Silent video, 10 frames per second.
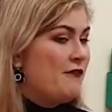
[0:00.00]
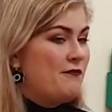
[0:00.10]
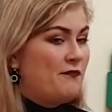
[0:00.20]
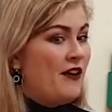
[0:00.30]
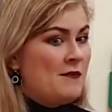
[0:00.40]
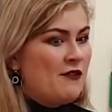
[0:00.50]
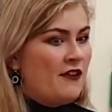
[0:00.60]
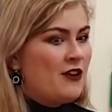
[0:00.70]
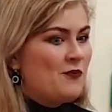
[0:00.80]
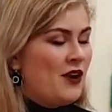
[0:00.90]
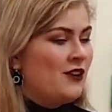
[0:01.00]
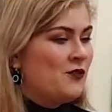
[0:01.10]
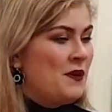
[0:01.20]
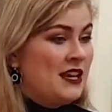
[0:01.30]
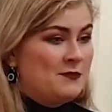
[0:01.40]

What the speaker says: family are very proud of me,